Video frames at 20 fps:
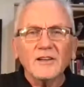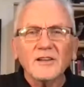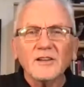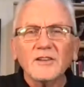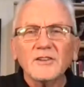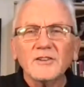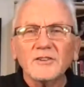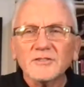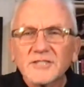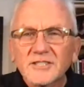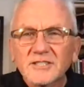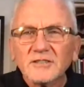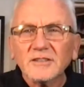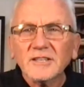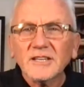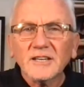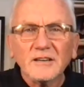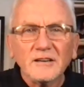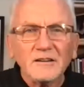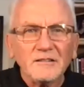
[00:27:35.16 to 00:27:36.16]
You're still
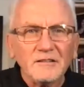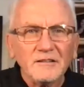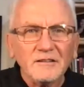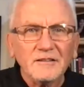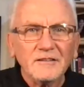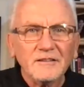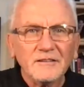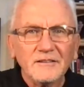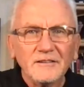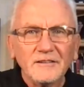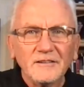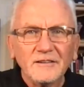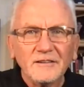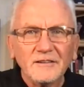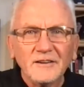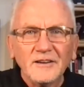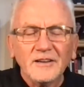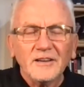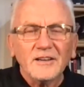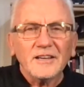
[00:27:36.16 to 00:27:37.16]
here?
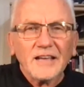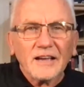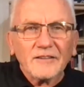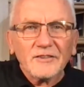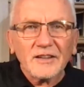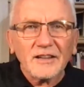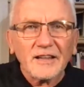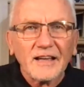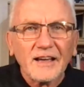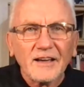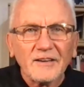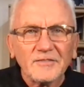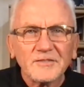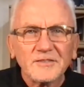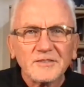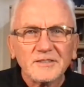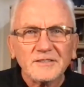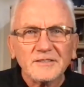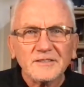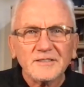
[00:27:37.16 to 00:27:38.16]
You haven't
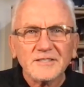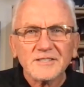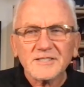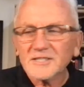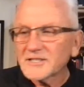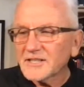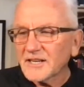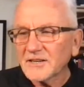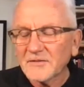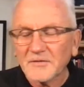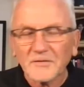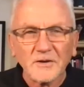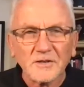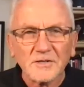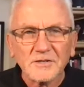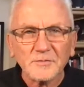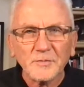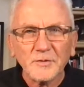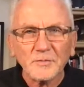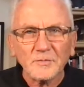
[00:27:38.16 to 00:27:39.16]
left? This is like Ferris
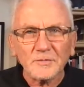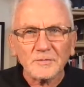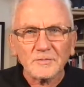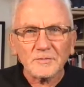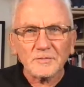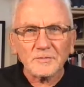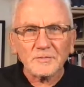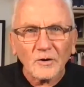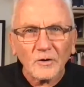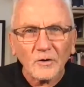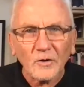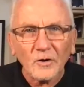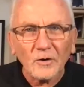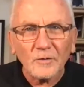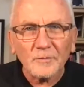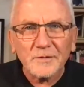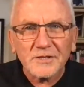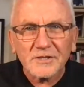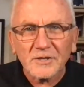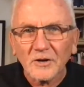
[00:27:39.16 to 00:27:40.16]
Bueller. Go home.
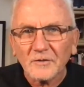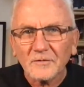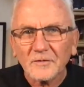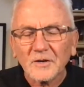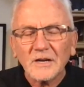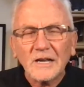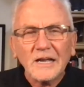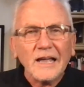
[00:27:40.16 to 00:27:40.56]
It's over.